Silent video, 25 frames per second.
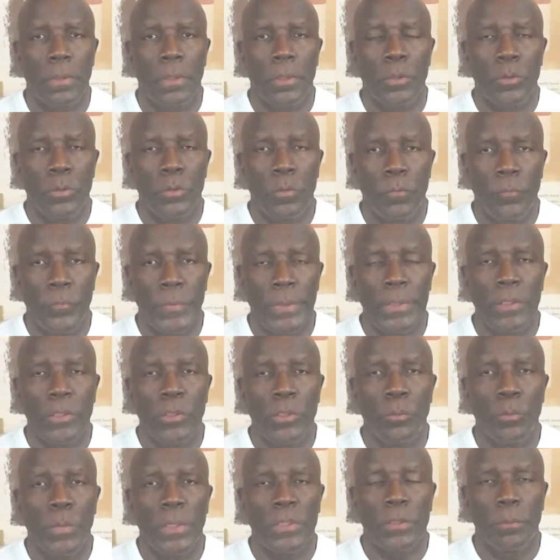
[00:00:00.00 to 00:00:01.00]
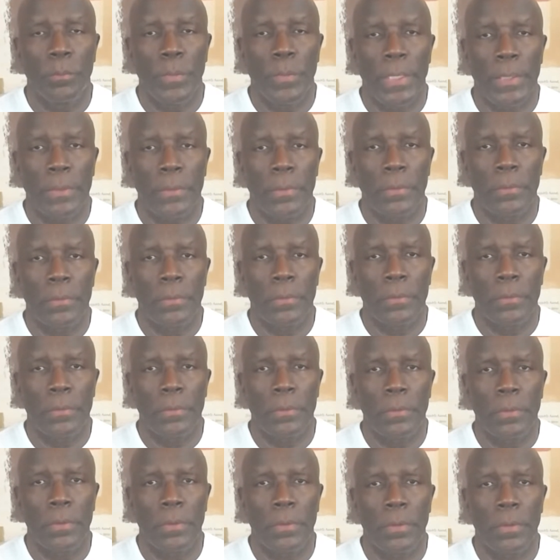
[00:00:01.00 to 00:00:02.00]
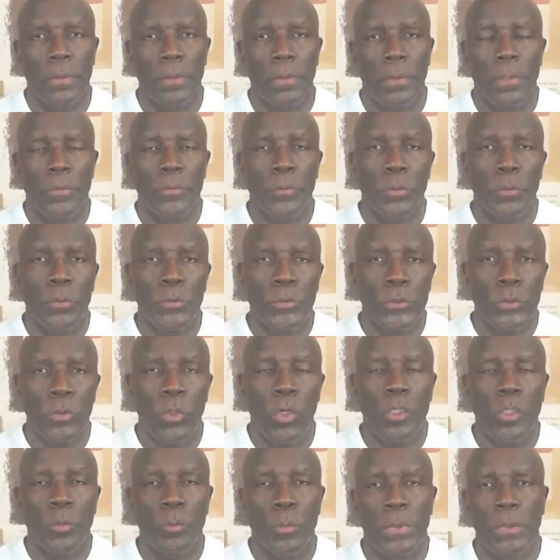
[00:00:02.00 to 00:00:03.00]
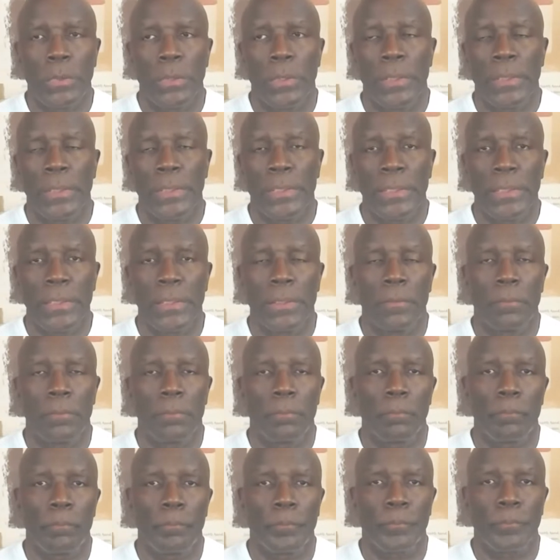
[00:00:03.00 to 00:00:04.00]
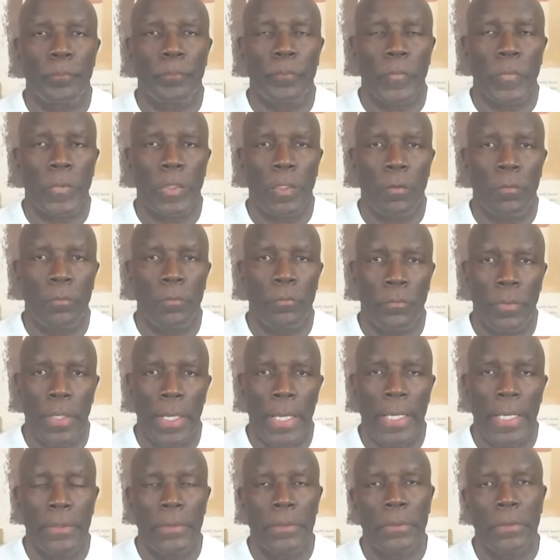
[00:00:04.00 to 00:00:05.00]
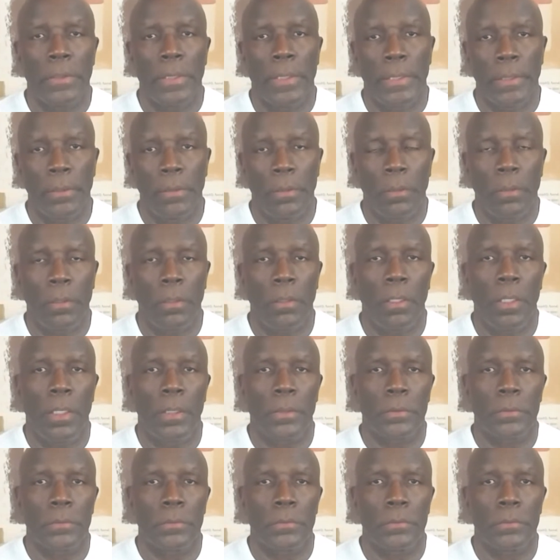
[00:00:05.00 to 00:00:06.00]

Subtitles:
You feel much better. So join me again, Friday at 8 o'clock,